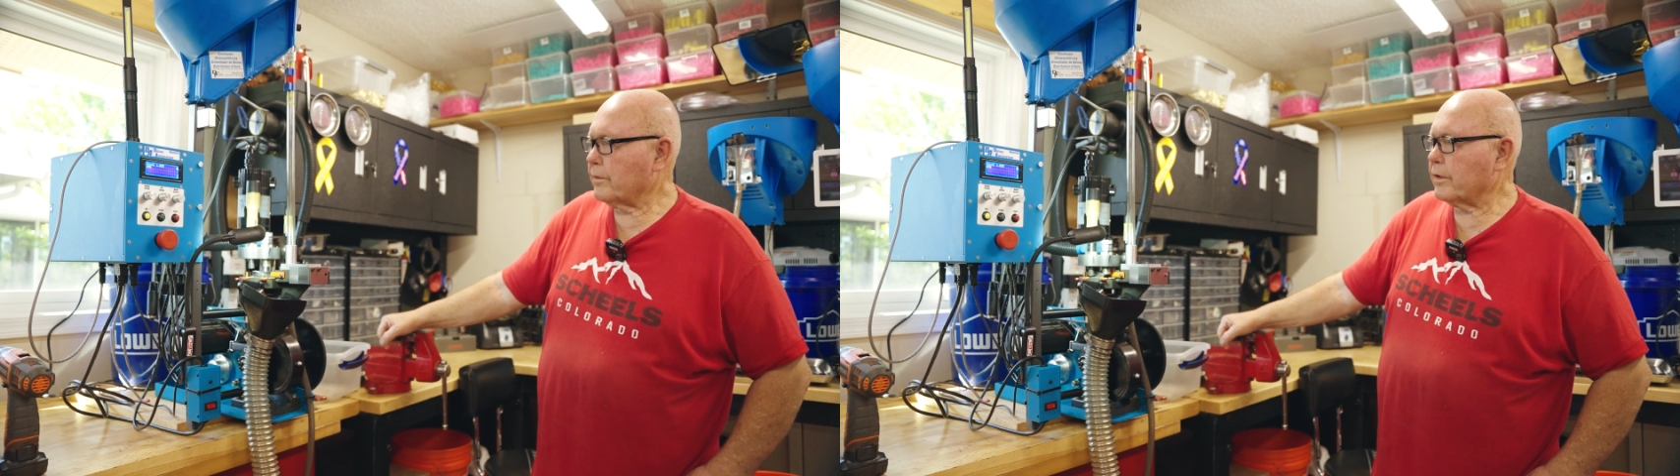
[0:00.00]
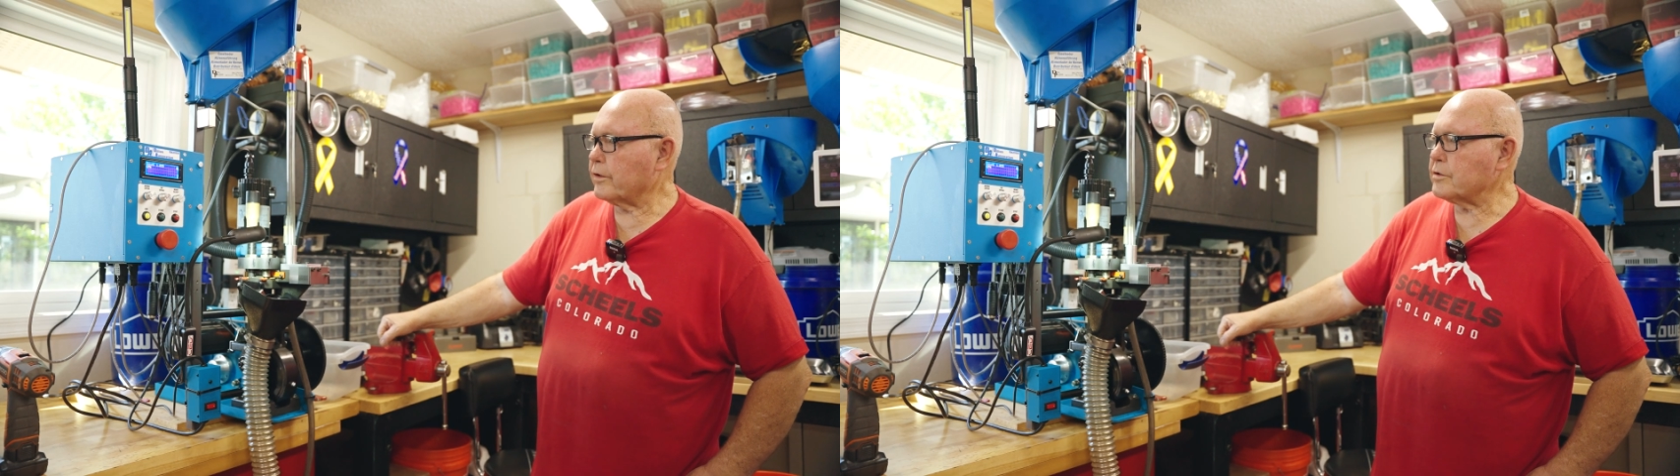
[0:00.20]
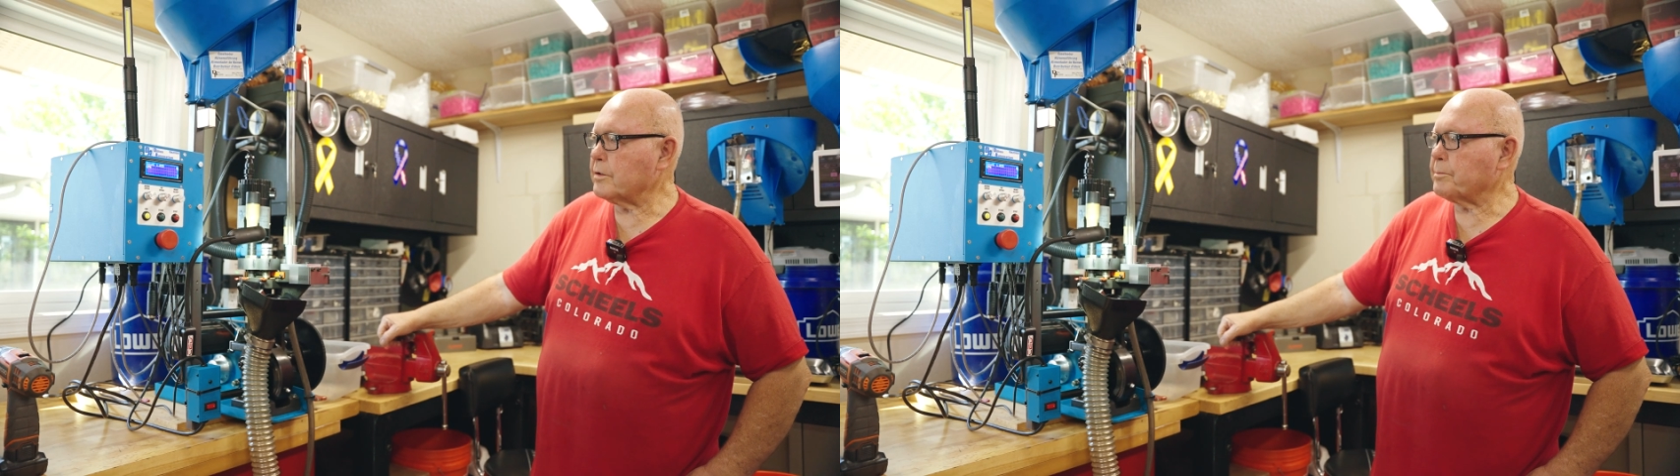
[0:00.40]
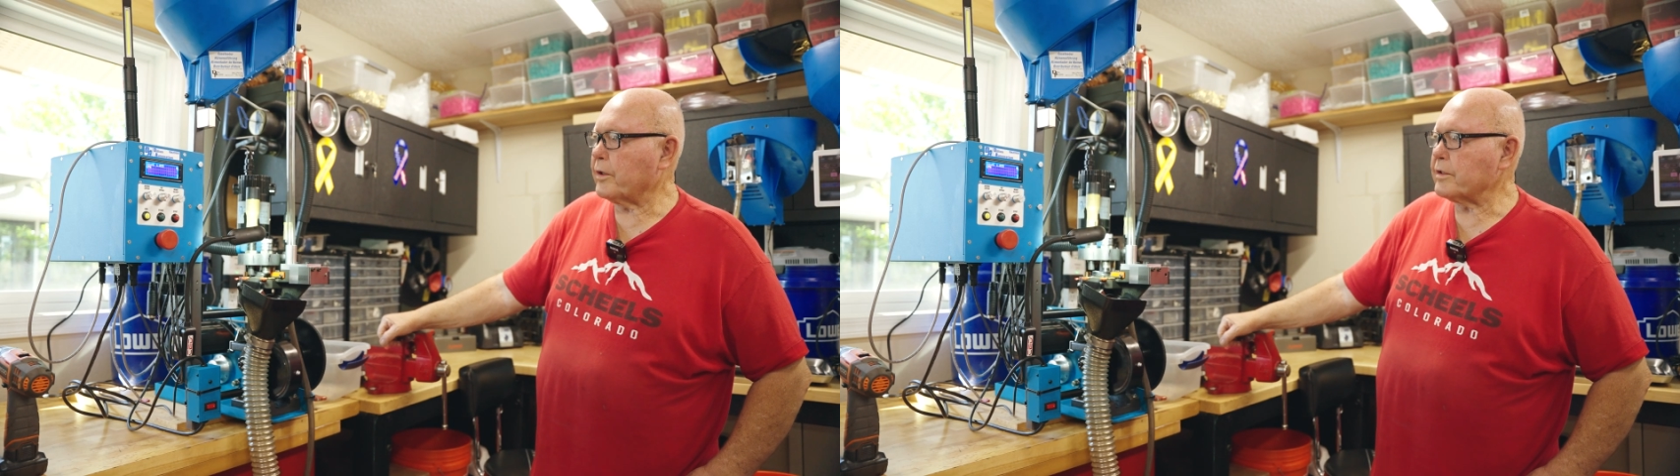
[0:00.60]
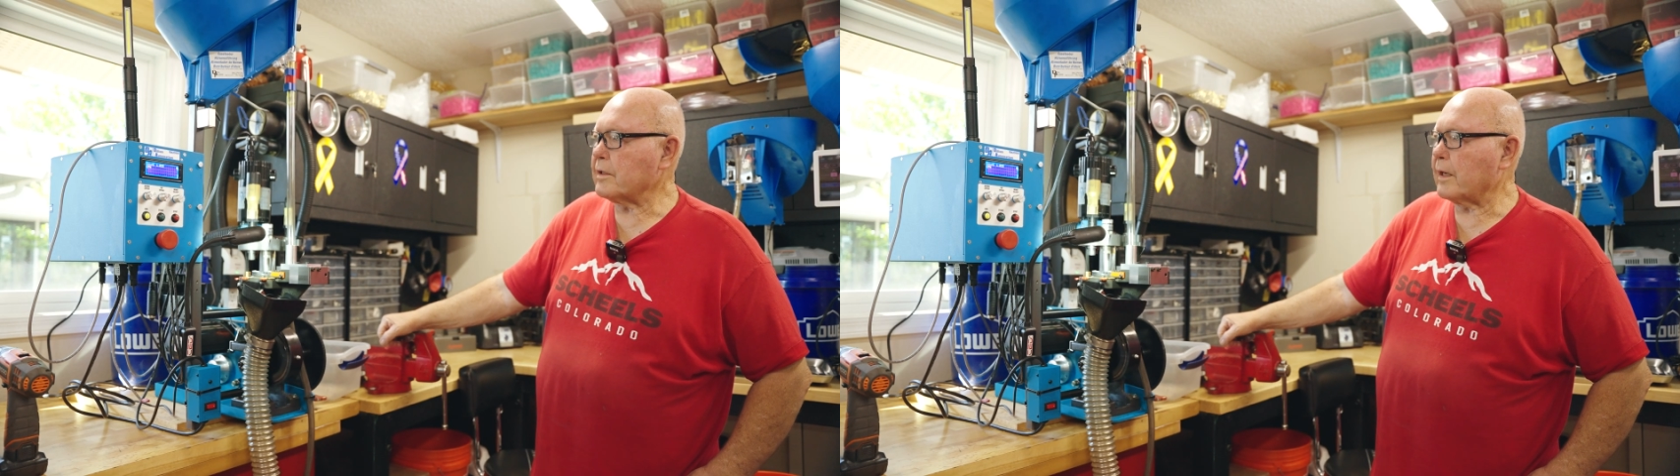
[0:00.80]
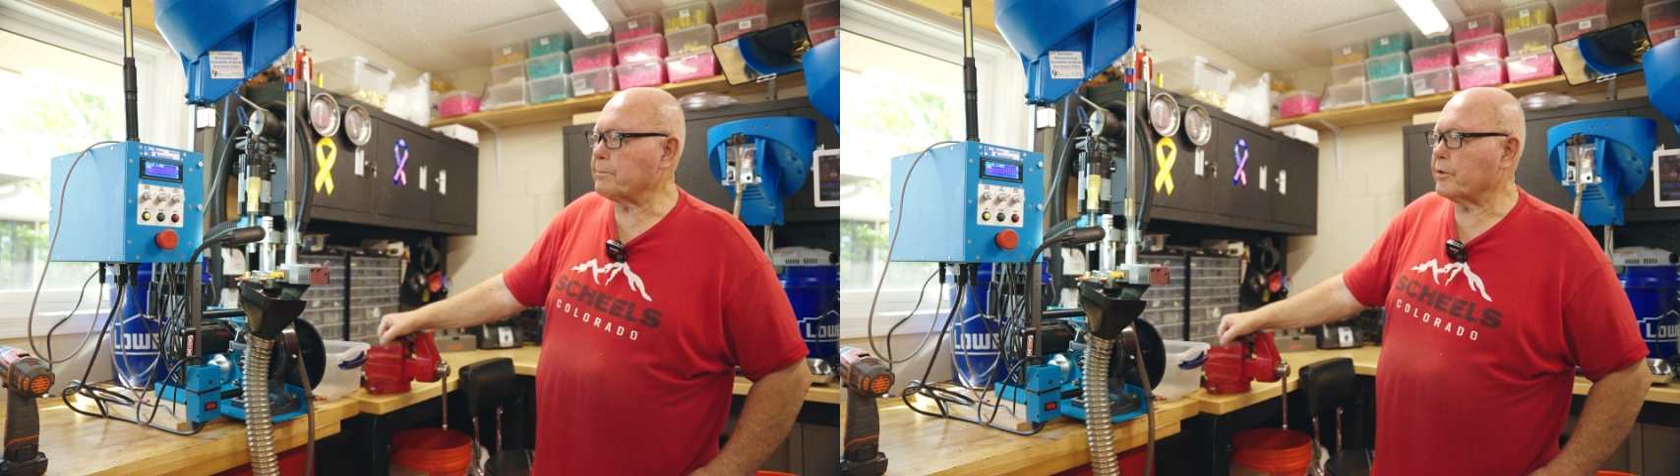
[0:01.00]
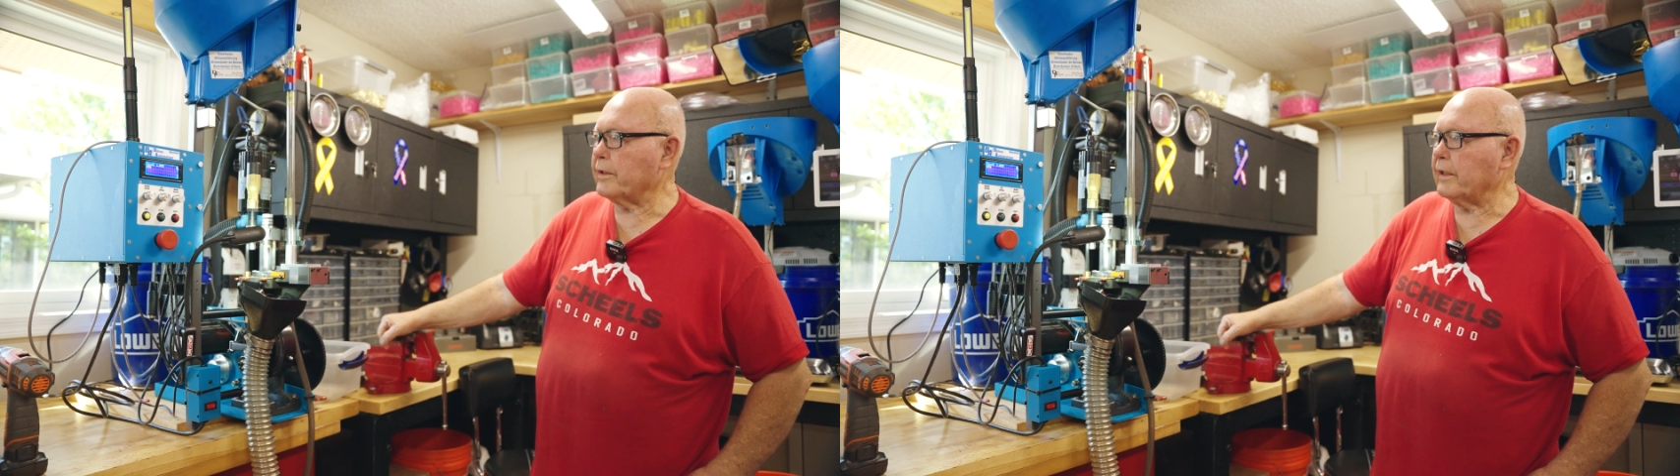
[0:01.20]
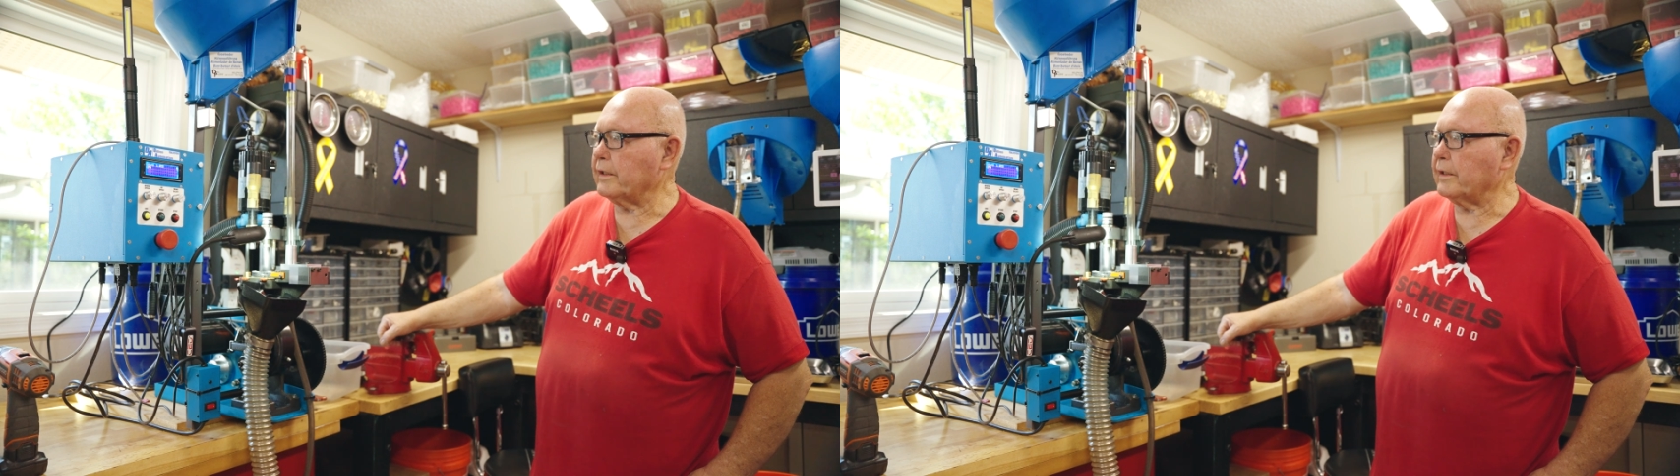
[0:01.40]
There's the press
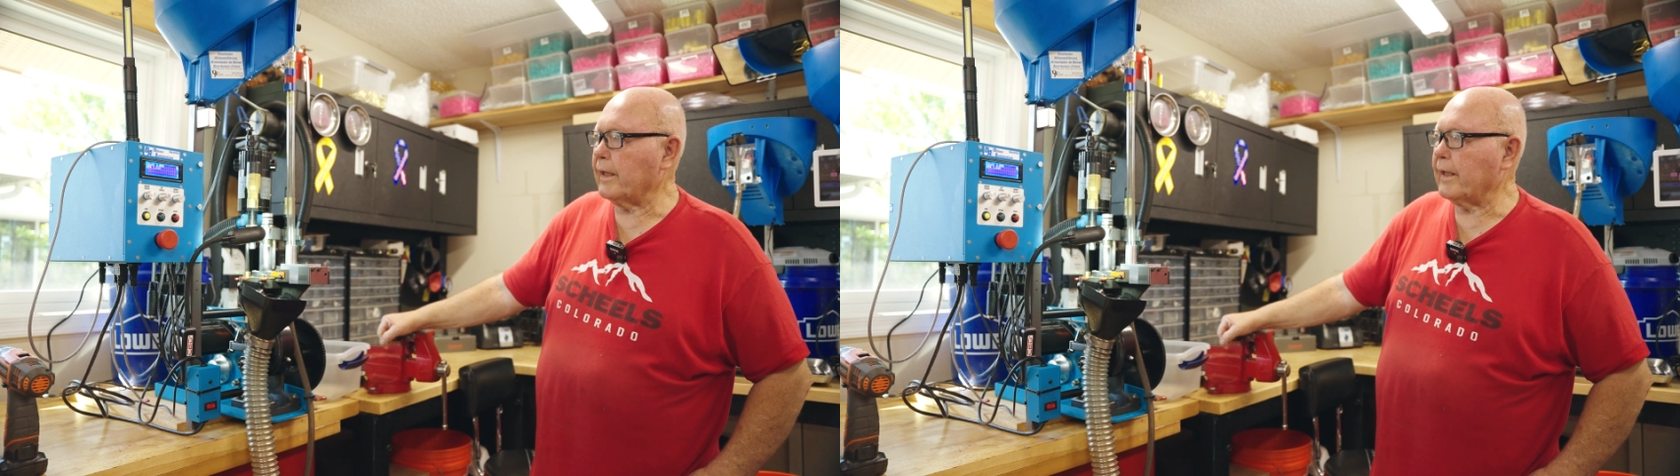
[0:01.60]
operating